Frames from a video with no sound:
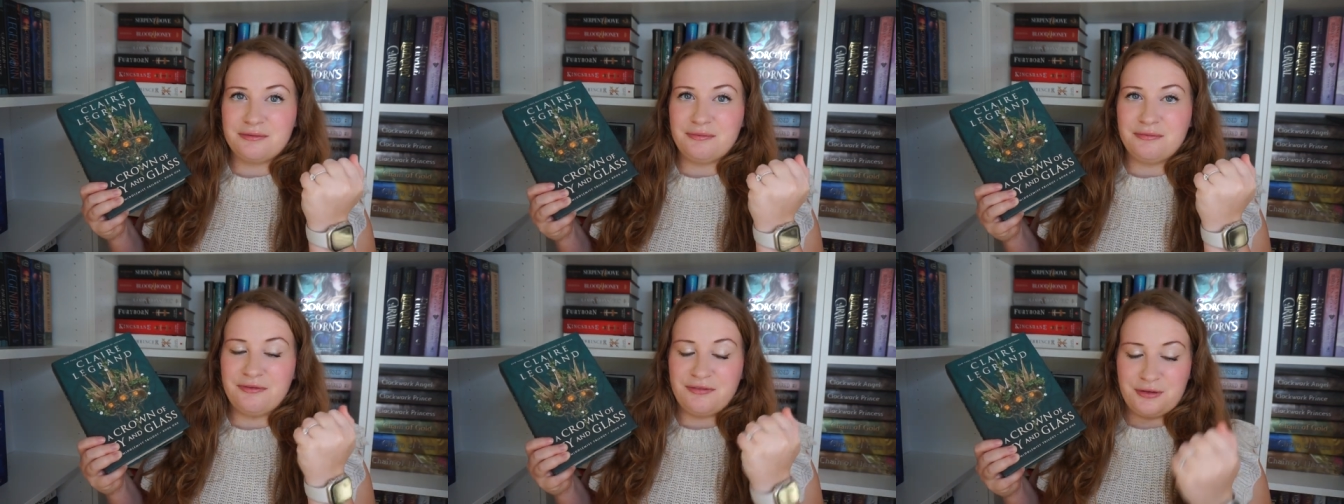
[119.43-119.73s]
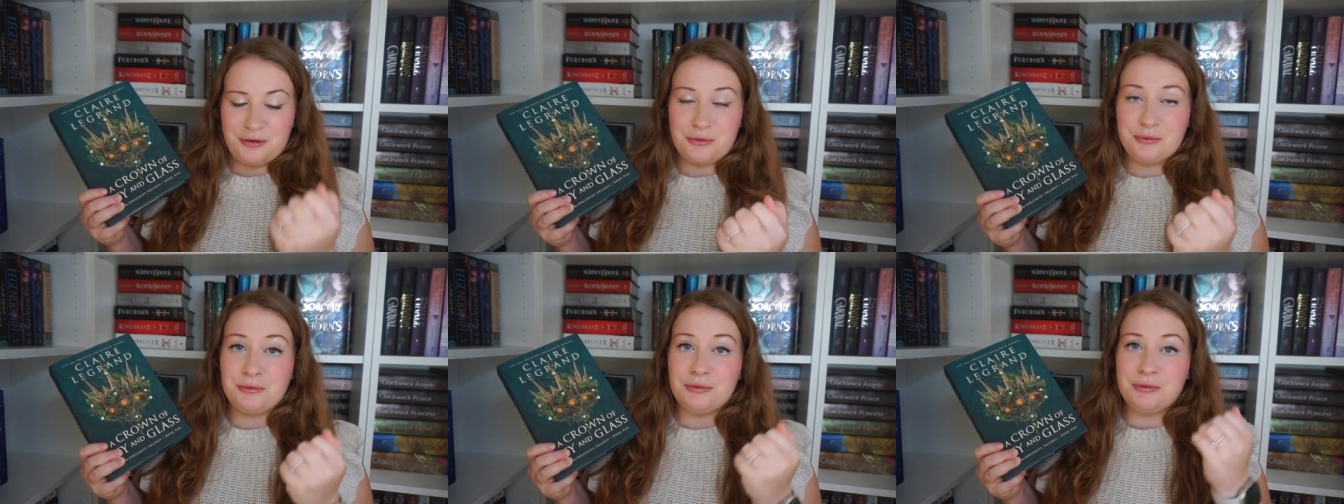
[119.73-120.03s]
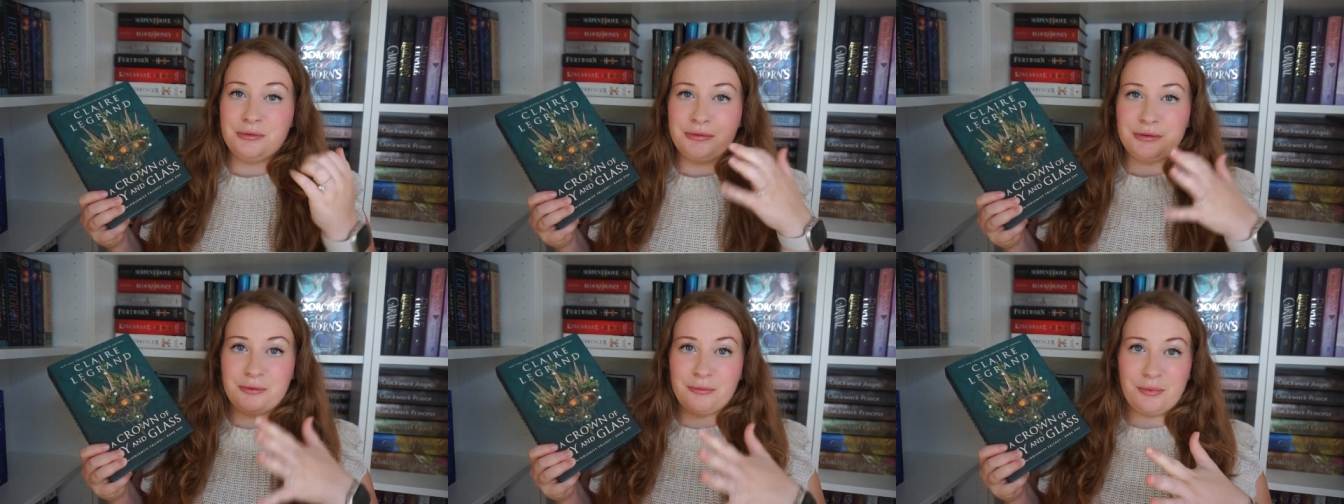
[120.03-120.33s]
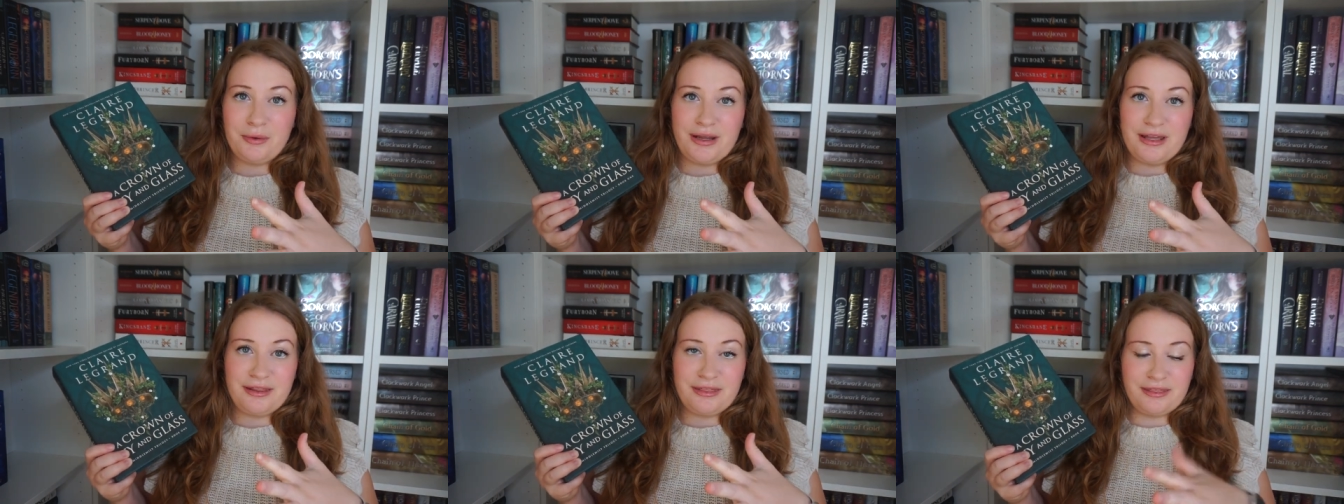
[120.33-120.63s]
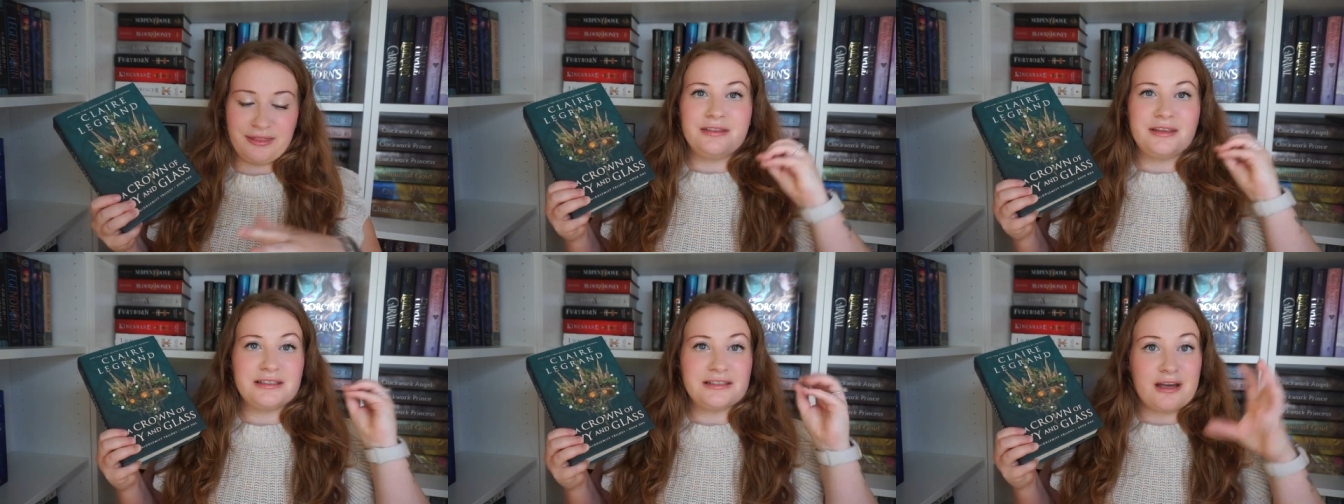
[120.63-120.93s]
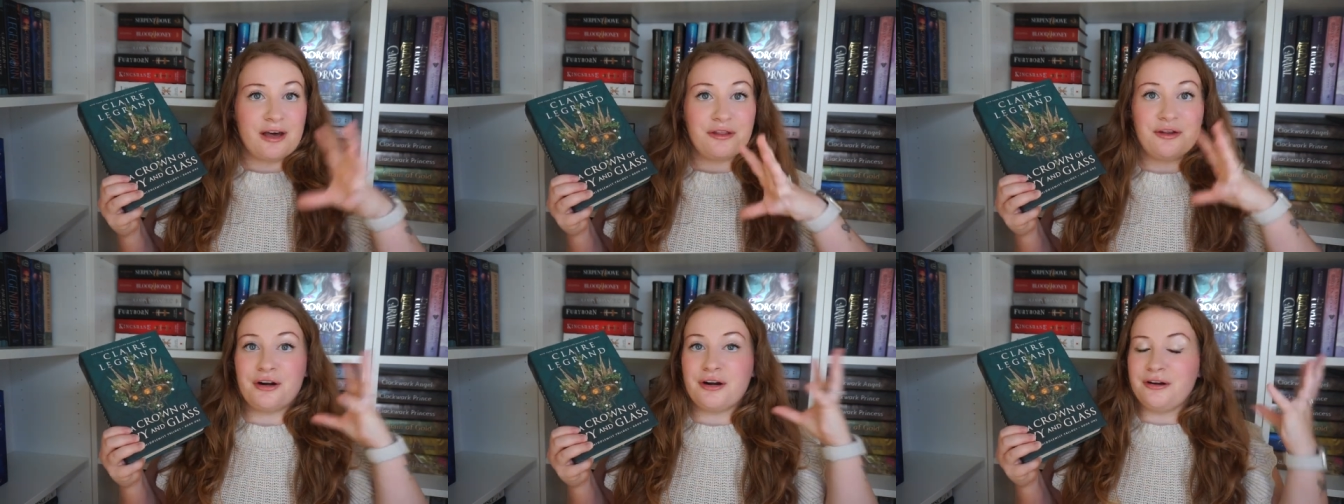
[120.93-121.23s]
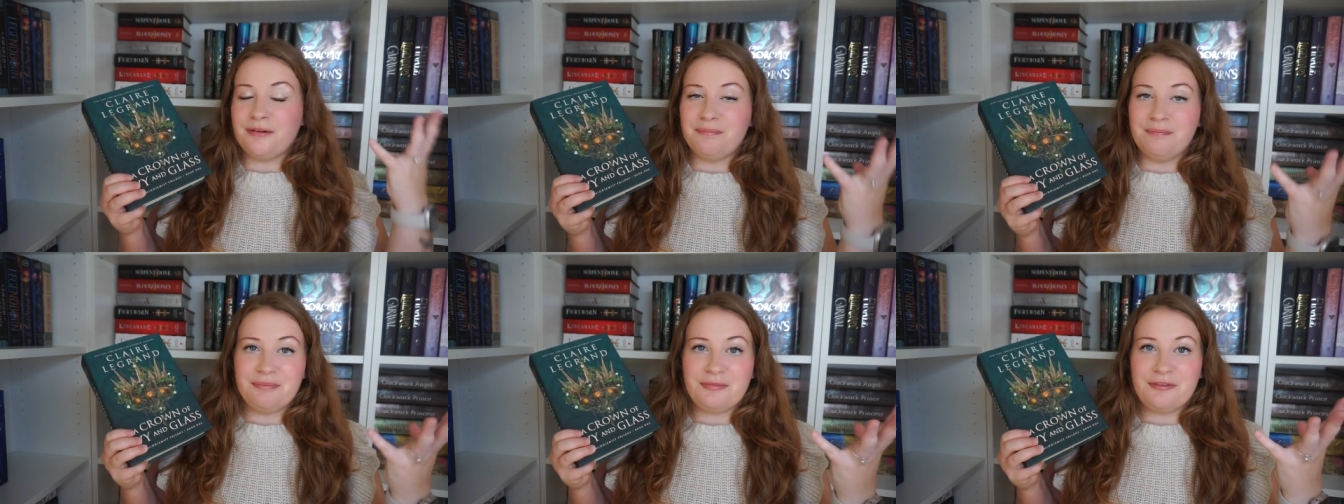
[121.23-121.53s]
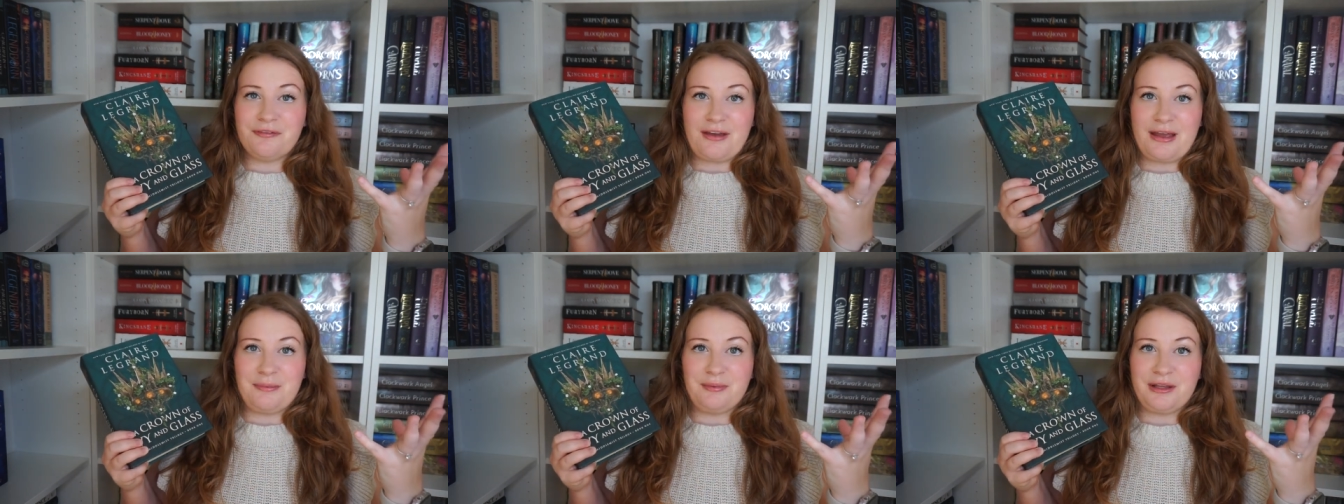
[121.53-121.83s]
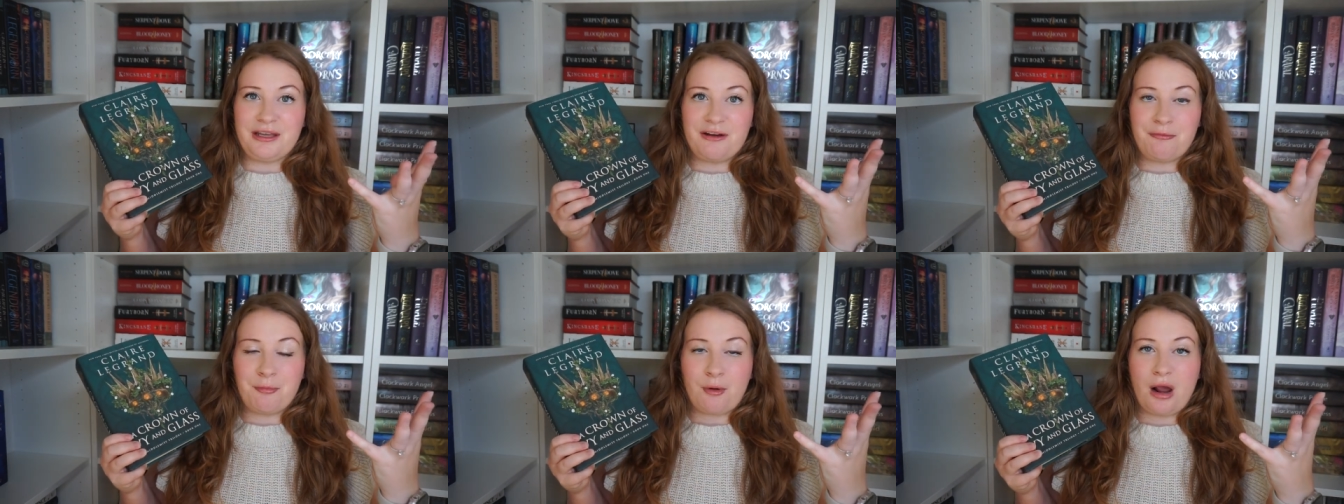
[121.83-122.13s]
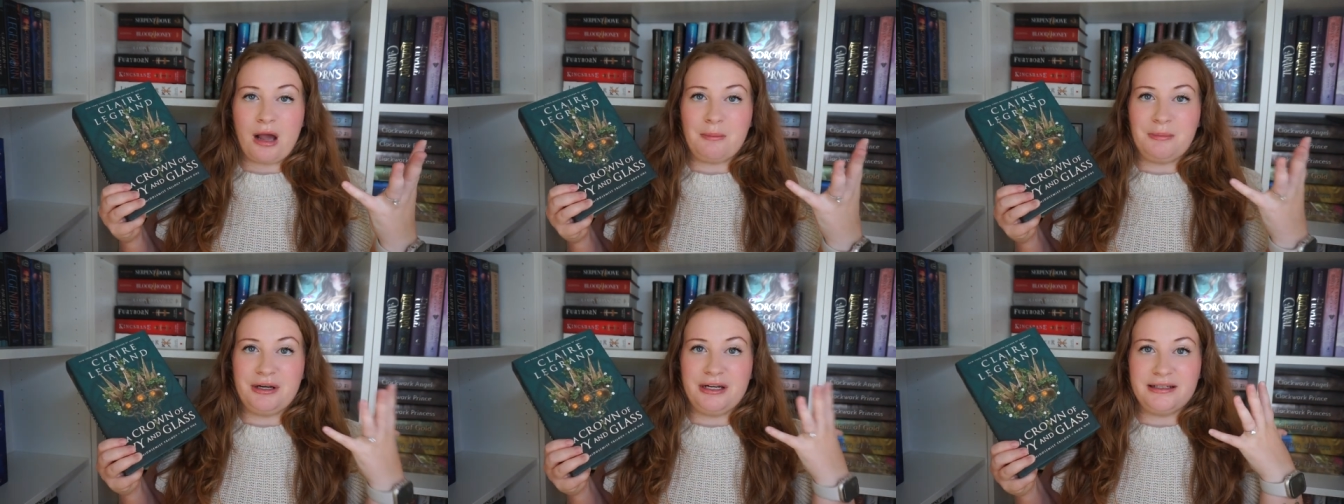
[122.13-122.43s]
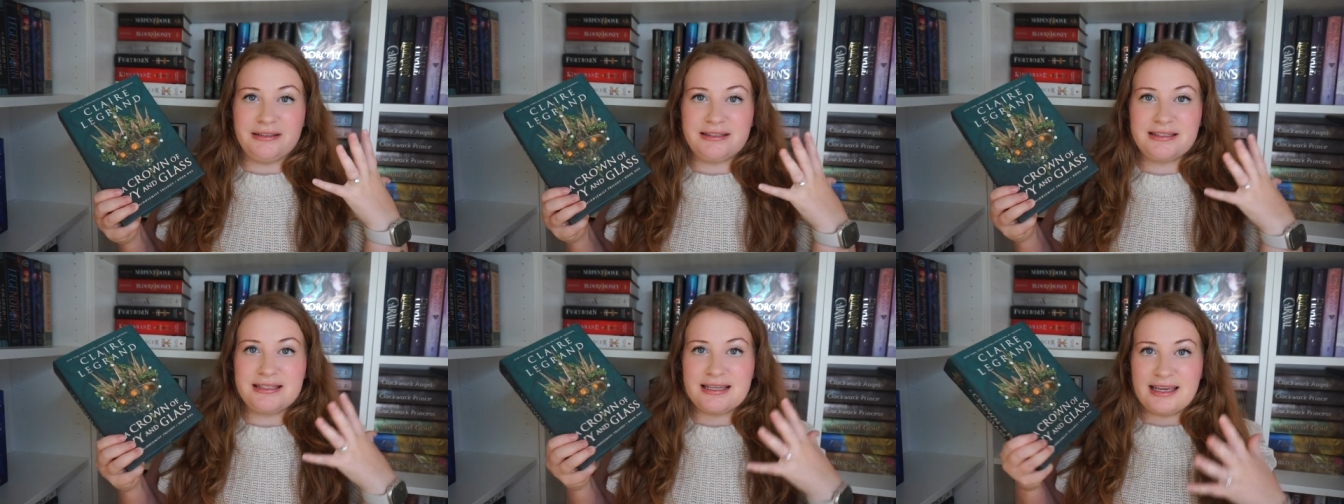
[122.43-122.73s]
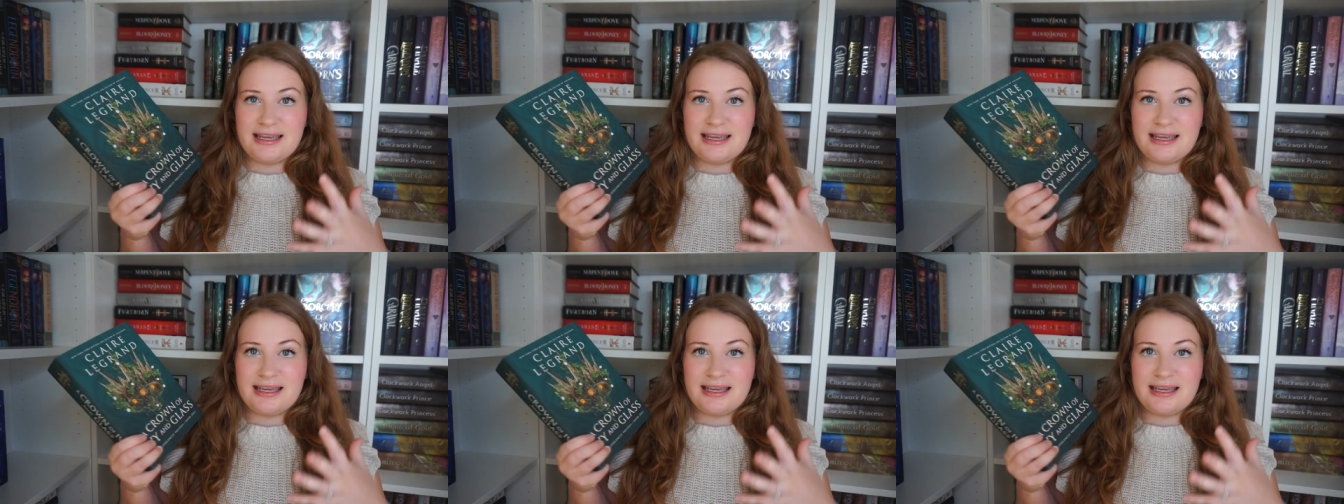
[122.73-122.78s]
feud with this other family of prominence